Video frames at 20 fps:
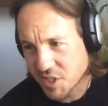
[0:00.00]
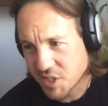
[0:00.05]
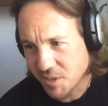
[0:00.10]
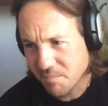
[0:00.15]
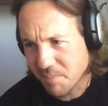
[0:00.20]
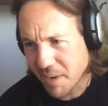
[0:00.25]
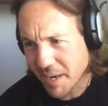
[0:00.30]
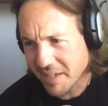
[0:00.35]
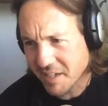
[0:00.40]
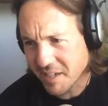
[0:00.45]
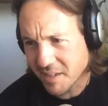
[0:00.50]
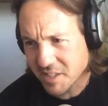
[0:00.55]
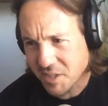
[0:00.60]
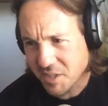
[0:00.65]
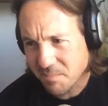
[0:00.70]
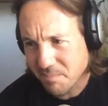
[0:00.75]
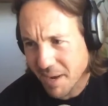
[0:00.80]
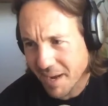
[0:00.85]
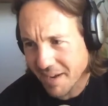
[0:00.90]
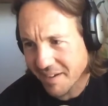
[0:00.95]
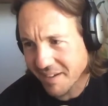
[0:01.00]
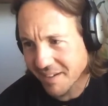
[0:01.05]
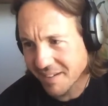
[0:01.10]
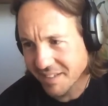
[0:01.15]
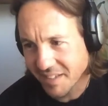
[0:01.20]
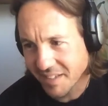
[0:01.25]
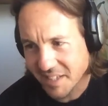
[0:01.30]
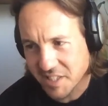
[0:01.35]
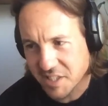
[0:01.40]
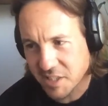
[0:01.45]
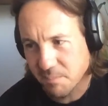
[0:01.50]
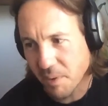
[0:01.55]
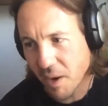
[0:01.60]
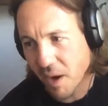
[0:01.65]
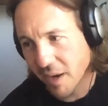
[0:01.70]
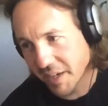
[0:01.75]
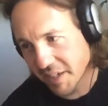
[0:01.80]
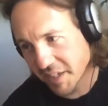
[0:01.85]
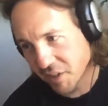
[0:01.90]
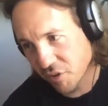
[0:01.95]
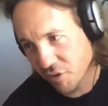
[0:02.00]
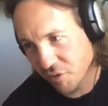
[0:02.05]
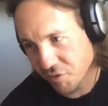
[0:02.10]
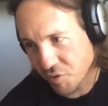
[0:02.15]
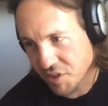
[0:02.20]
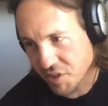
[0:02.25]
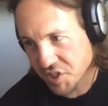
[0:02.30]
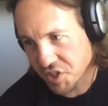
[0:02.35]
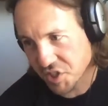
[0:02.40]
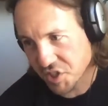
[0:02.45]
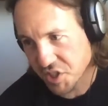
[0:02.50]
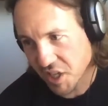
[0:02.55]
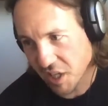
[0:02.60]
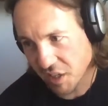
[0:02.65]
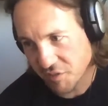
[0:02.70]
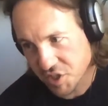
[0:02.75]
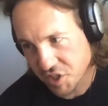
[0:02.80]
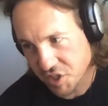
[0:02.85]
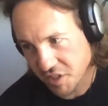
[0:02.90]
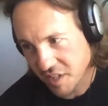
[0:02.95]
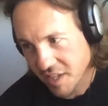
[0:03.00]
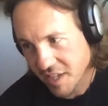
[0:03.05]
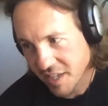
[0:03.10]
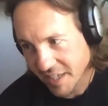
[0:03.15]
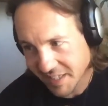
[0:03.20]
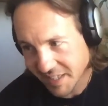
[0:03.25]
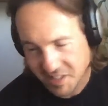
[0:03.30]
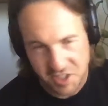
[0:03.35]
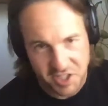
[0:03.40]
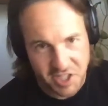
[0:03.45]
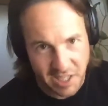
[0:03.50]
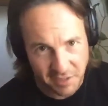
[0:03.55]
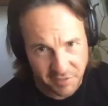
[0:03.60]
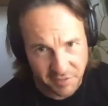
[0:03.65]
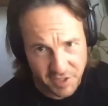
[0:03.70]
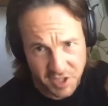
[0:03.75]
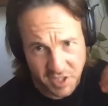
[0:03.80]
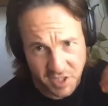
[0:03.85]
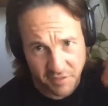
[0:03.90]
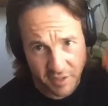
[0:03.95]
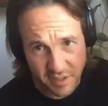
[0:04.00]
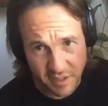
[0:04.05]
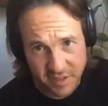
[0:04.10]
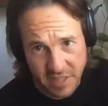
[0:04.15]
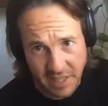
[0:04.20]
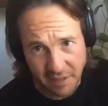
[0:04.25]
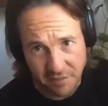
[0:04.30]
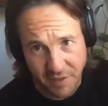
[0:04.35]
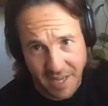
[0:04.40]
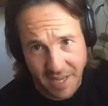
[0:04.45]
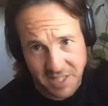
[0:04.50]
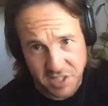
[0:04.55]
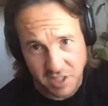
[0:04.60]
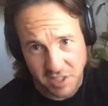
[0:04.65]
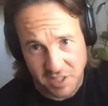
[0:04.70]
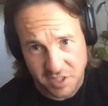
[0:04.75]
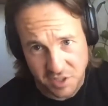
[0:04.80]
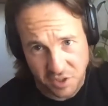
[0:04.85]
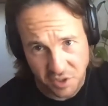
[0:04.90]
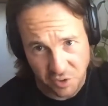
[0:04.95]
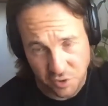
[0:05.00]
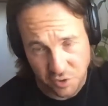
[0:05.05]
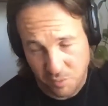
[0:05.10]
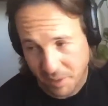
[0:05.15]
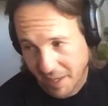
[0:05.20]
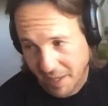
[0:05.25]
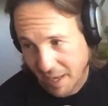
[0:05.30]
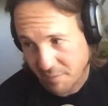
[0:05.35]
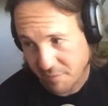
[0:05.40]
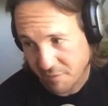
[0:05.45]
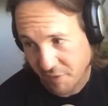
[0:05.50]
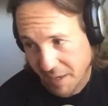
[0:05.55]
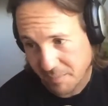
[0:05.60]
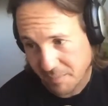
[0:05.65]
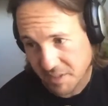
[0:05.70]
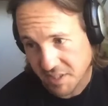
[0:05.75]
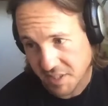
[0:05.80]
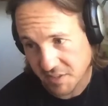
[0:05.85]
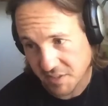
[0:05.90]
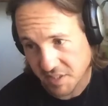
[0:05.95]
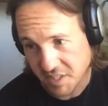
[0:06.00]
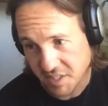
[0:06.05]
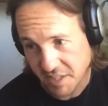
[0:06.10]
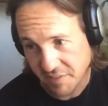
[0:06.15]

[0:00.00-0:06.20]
Jim Bakker, Jim Bakker, he's the pioneer of Christian television. He's a telev- televangelist who became famous in the